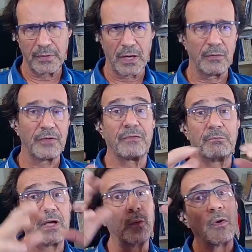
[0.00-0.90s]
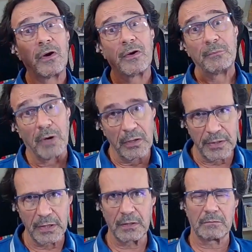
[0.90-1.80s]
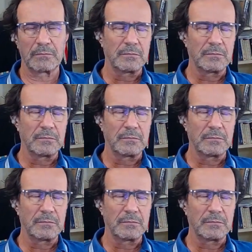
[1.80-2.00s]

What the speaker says: Now, it's a big word, bonding.